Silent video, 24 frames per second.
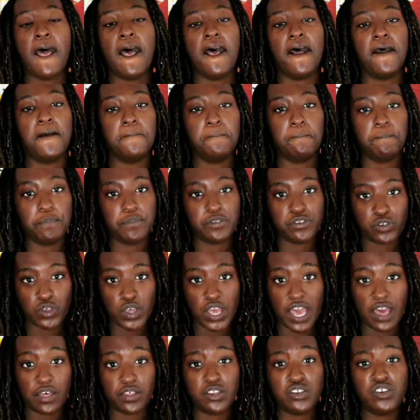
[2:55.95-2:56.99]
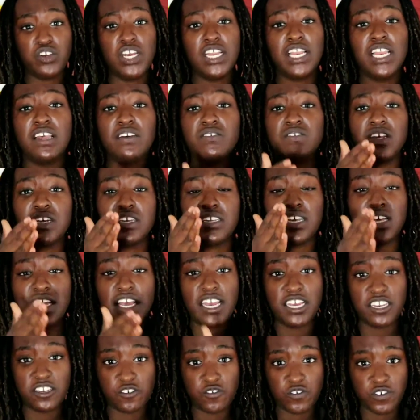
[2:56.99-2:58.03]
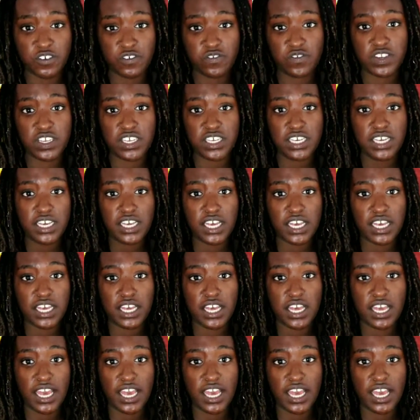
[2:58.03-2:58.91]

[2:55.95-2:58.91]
So yeah, the train leaves at 8:50